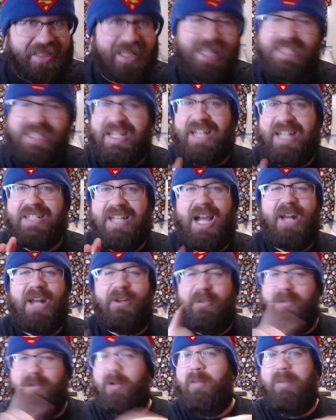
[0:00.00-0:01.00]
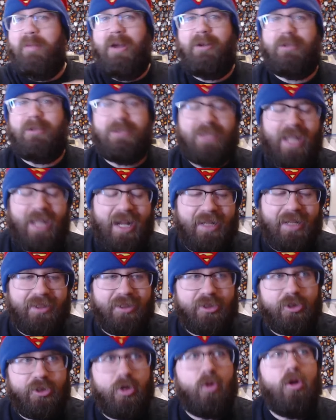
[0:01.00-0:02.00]
I like that title, Fullmetal
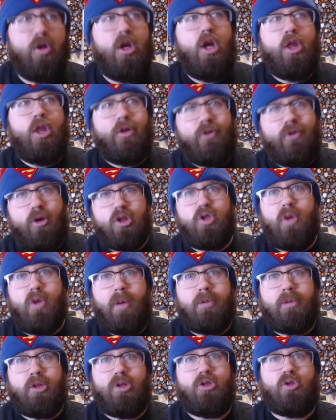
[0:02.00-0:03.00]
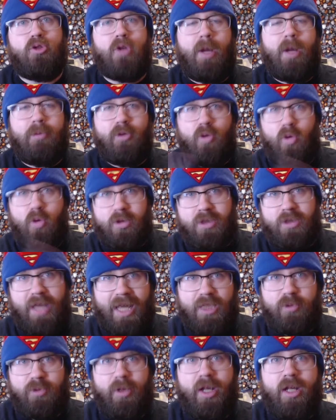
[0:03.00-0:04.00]
Scientist. So the first two episodes dropped, of course,
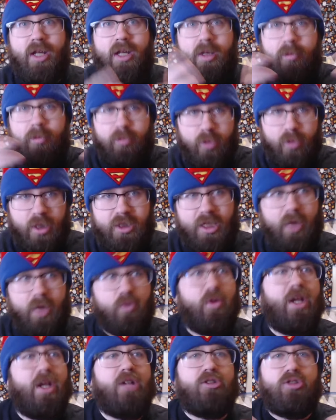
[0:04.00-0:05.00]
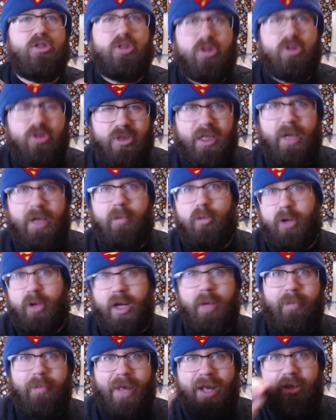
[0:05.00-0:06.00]
last week basically reintroducing and
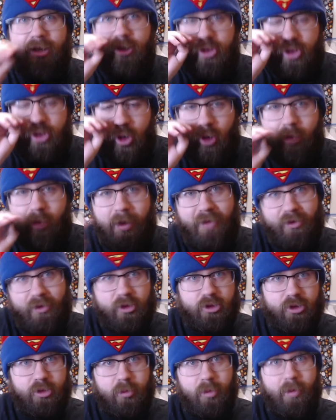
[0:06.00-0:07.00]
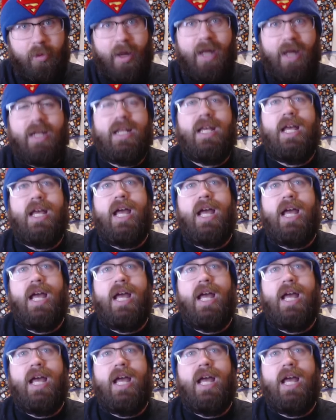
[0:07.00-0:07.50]
bringing back the show, My Adventure Superman.